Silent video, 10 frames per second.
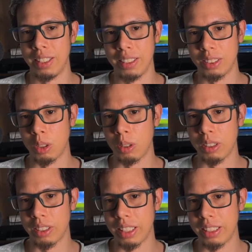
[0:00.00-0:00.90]
So
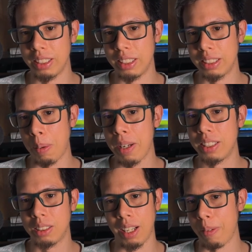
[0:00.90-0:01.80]
it's
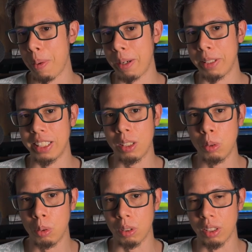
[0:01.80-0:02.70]
very, very
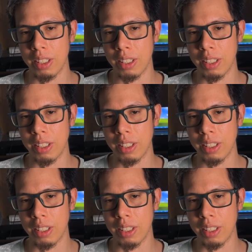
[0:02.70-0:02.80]
cool.